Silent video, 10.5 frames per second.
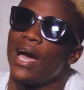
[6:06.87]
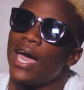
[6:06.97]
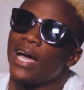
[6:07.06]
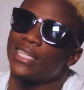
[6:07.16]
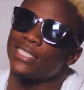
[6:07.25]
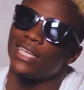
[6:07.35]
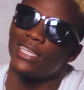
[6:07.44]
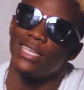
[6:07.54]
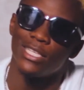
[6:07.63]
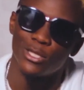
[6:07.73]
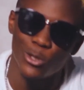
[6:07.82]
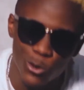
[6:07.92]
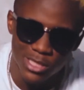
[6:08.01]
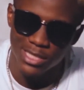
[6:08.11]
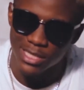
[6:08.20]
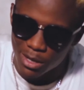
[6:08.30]
I actually
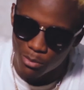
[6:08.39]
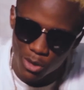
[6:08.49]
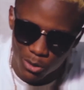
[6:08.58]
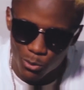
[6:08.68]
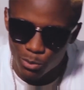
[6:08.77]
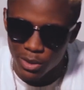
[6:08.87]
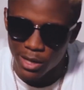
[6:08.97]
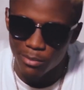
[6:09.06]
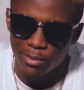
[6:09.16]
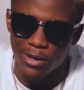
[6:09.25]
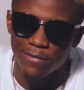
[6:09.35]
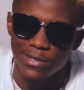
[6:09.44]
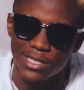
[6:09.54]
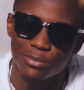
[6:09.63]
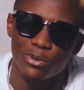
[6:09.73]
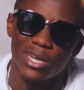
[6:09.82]
endorsed someone who became my
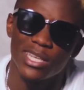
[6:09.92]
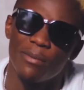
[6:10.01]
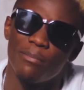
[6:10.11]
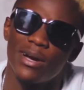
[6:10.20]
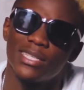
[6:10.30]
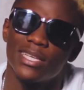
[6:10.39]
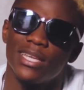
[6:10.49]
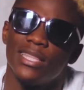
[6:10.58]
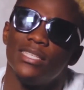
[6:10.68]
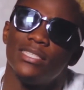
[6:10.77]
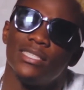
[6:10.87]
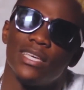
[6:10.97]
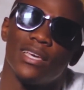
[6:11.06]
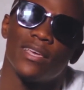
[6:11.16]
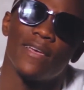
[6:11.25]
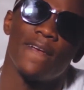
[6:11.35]
first brand ambassador this
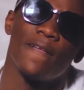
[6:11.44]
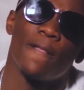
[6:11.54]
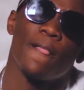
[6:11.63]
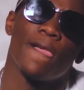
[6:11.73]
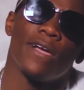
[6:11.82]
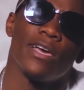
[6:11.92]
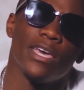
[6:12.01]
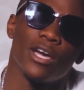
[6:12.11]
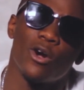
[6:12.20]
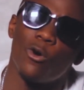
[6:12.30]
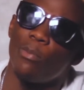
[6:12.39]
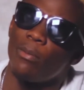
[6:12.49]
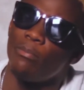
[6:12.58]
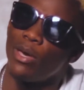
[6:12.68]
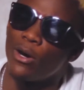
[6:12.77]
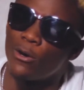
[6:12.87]
year, a copper
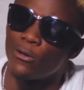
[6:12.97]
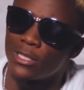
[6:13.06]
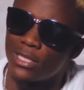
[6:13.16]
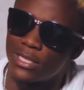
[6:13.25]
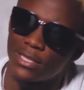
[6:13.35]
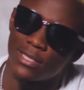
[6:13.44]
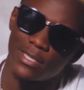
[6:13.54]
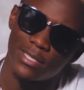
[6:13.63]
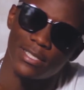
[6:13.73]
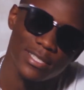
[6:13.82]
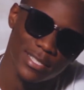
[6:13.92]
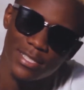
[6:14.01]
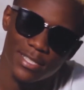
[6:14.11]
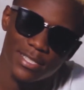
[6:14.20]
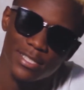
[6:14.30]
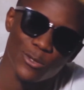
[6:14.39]
belt
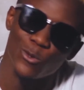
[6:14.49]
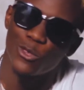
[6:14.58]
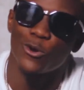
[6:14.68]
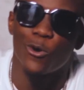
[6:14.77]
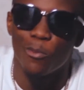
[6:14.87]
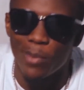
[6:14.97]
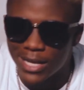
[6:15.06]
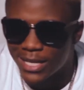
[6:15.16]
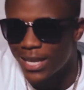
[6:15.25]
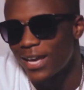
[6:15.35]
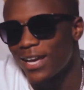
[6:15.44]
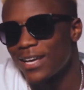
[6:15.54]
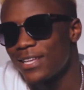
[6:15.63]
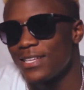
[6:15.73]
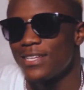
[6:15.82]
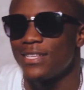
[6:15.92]
youth commander,
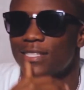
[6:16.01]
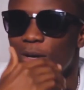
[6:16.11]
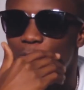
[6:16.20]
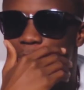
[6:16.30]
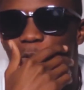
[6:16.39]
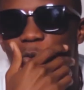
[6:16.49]
someone